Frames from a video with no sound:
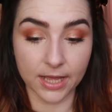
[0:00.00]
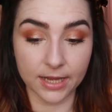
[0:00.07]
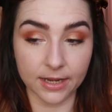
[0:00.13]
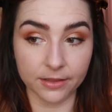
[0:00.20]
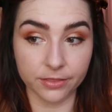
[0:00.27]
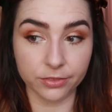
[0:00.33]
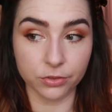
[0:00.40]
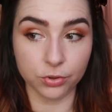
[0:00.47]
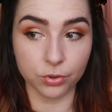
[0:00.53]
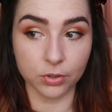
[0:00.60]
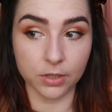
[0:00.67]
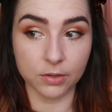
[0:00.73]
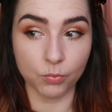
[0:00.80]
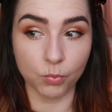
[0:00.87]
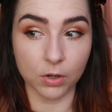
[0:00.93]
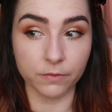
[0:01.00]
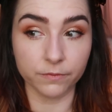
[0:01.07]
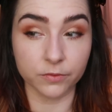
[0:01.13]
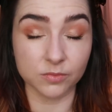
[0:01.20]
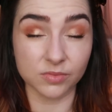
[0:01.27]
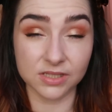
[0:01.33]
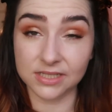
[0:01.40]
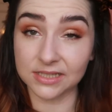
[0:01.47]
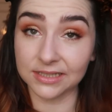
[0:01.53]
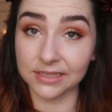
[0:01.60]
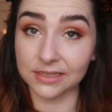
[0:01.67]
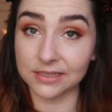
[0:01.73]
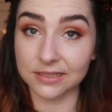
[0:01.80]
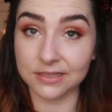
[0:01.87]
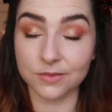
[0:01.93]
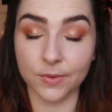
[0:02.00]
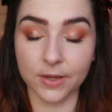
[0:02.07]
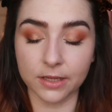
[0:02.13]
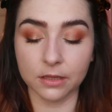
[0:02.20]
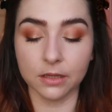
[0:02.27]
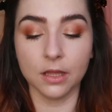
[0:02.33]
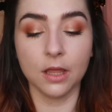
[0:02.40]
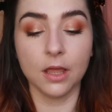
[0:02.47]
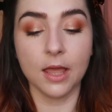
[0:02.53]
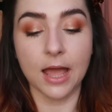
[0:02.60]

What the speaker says: and I threw in one from Sleek as well.